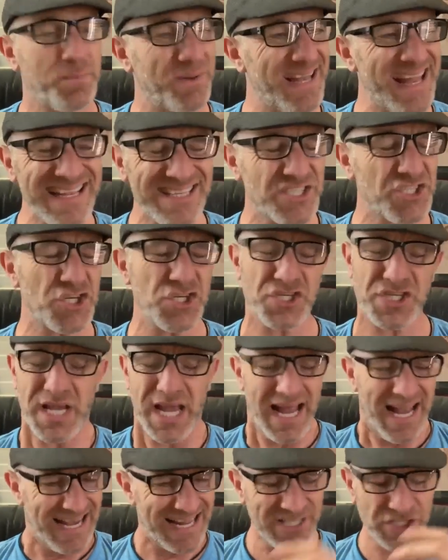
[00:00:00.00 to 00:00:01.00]
But let's
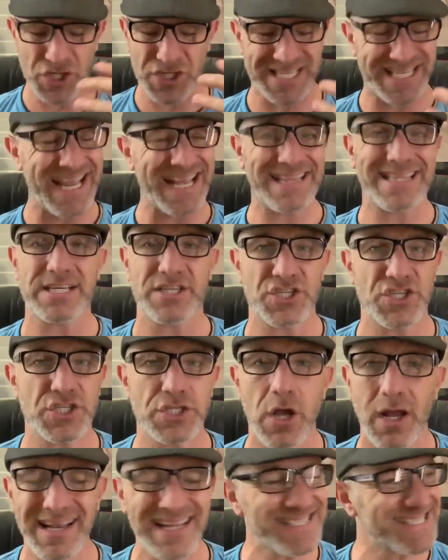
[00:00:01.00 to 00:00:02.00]
just get this
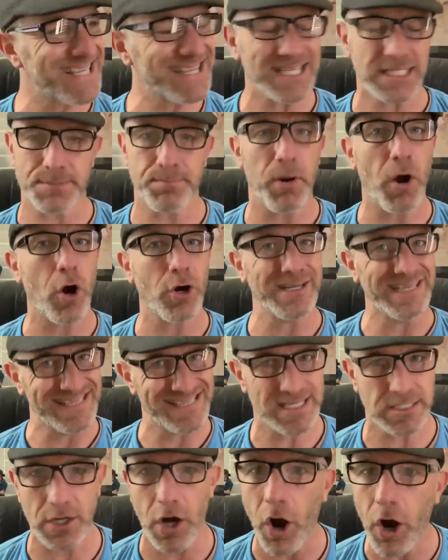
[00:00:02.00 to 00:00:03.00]
started. Let's get this party
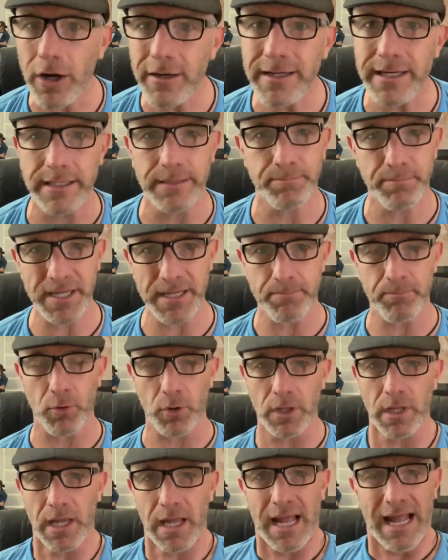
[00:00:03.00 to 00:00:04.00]
started,
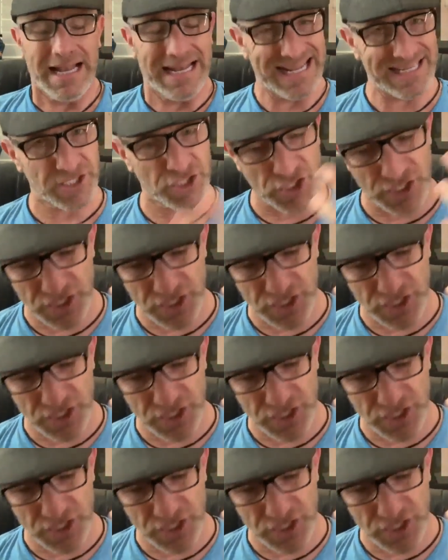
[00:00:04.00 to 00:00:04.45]
people. Let's